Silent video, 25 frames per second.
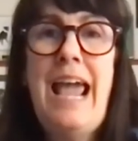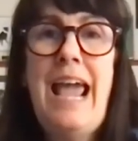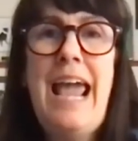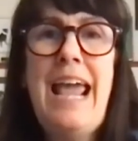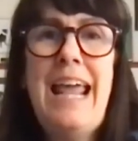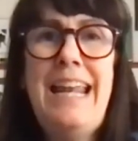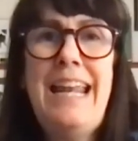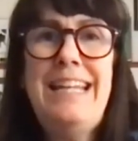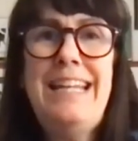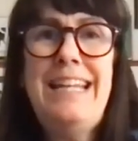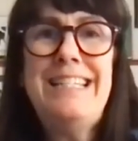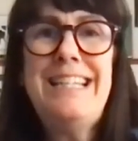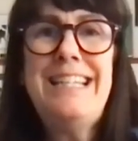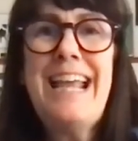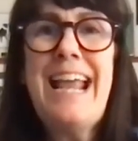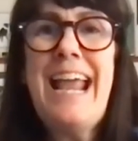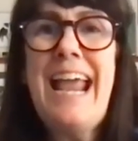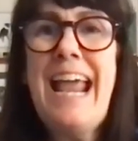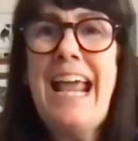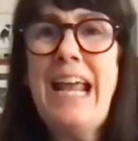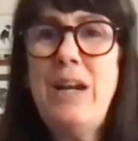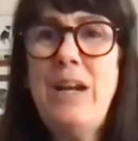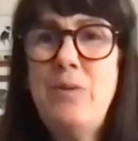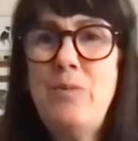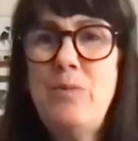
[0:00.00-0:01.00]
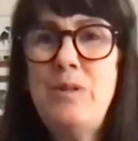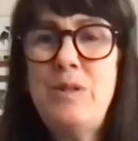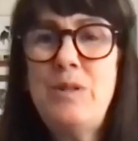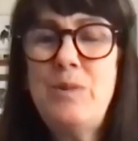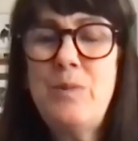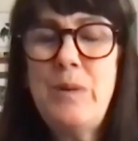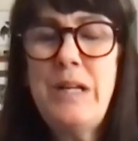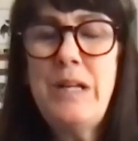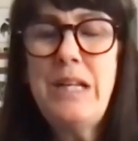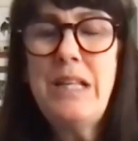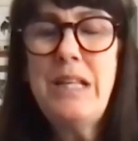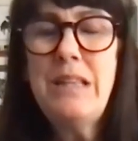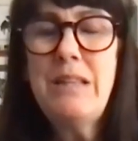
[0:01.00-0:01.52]
And Hannah was
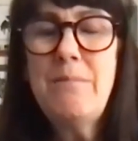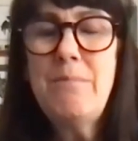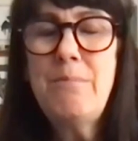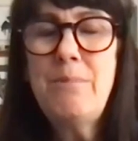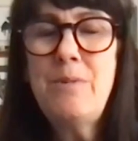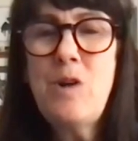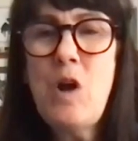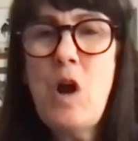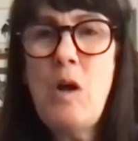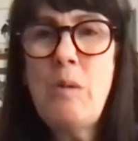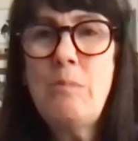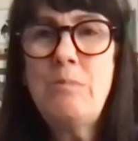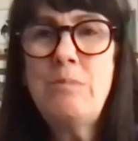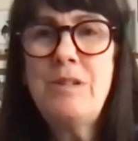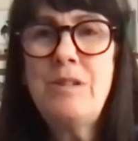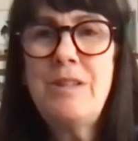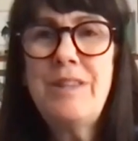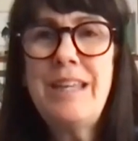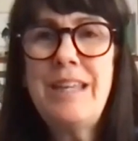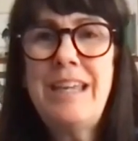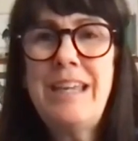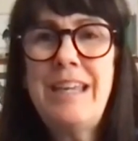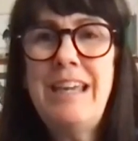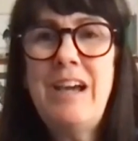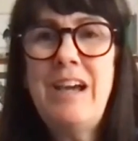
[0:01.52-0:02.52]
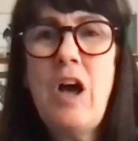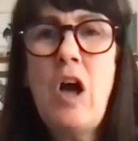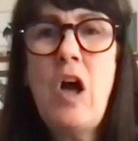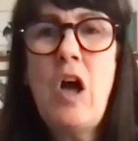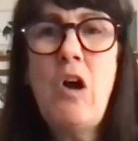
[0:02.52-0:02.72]
reading the prompt thinking,